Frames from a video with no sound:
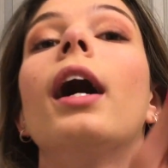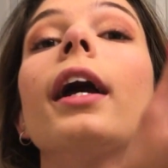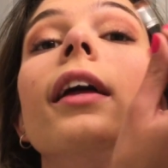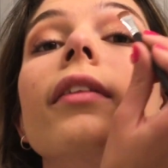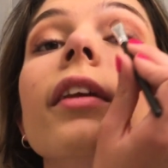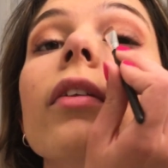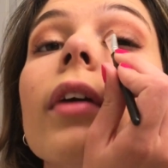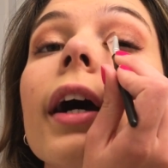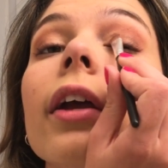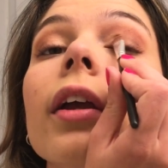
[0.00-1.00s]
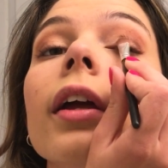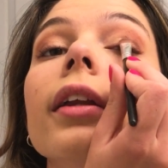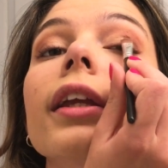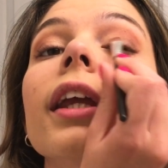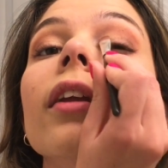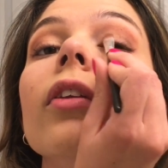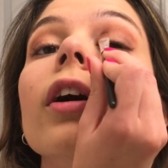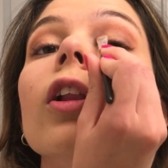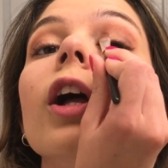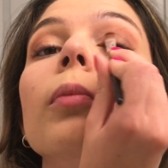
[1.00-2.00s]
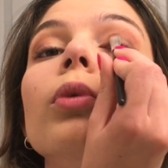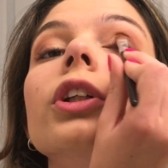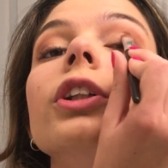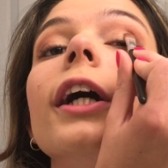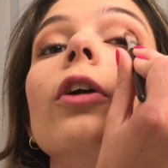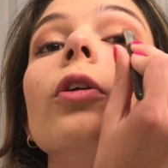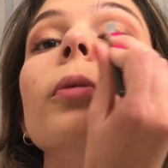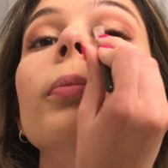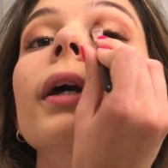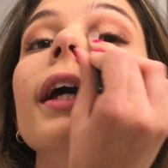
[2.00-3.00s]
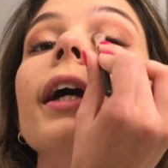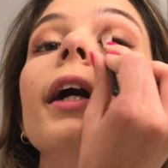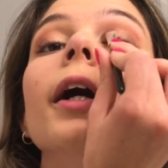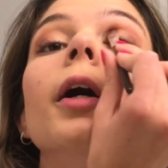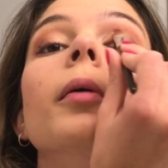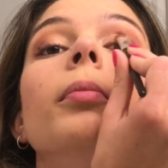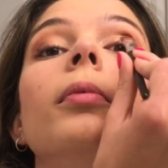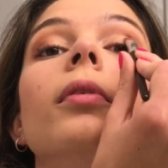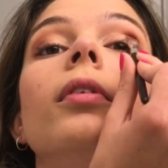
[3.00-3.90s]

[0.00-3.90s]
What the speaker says: Again, this eye needs a lot more shadow to pick up.